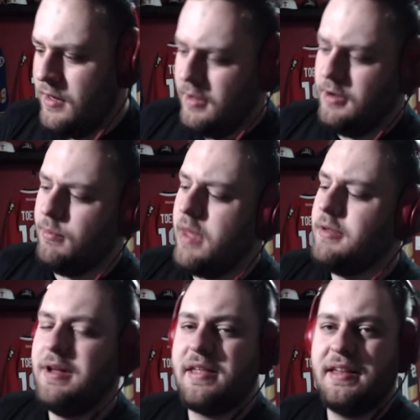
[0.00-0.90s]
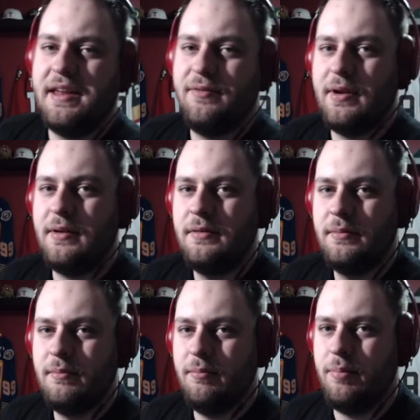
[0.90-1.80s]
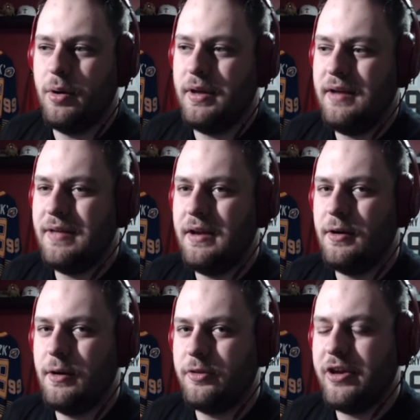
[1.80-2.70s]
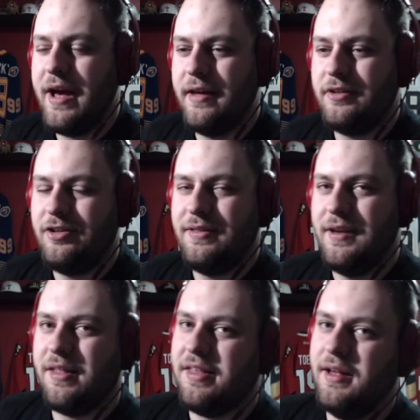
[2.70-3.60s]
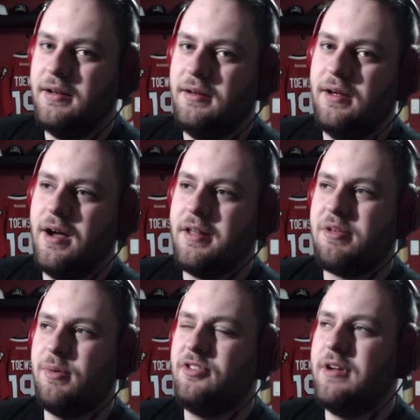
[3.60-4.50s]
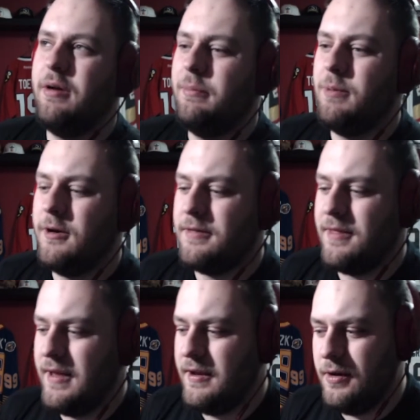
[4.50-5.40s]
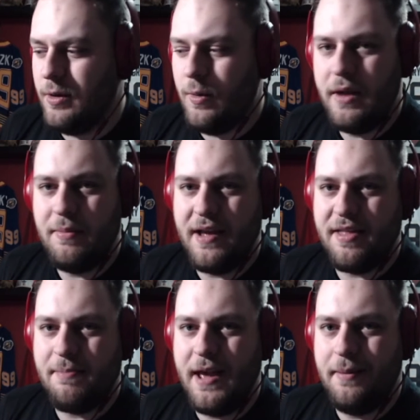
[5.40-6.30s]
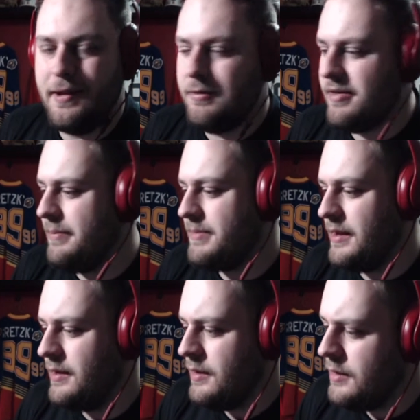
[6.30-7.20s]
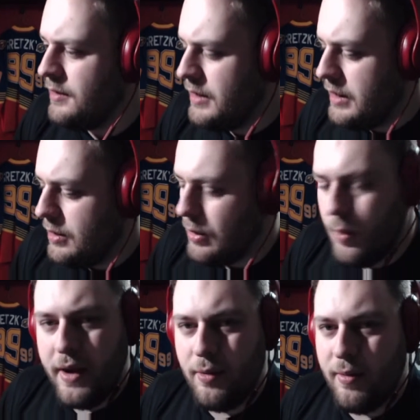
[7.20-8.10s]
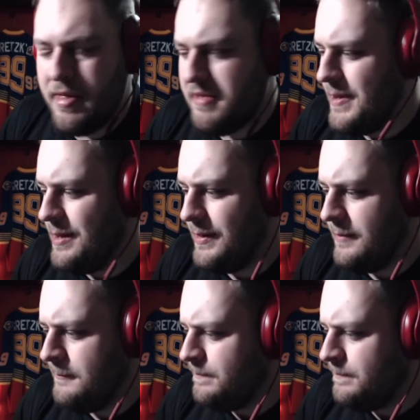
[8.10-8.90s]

Your mother doesn't even believe that you're her child. She thinks that you got switched out at birth and that you're a white man's baby or something. Or a white woman's baby.